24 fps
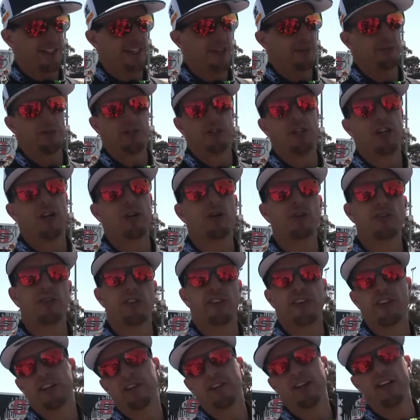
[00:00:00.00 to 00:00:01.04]
a couple of cones
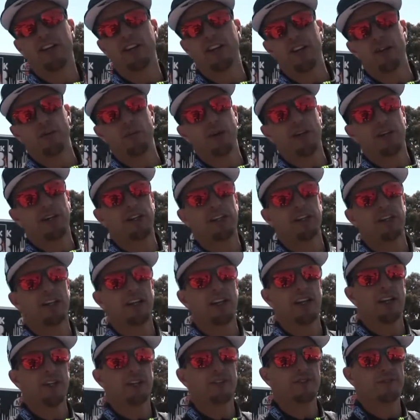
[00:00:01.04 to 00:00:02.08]
on the ground in a parking
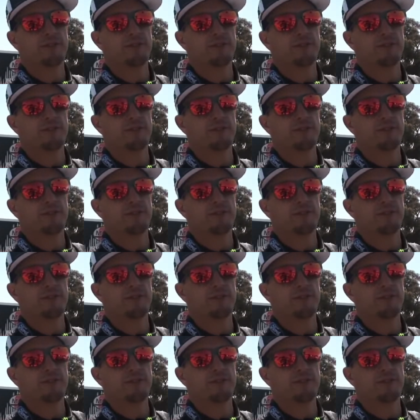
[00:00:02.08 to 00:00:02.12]
lot.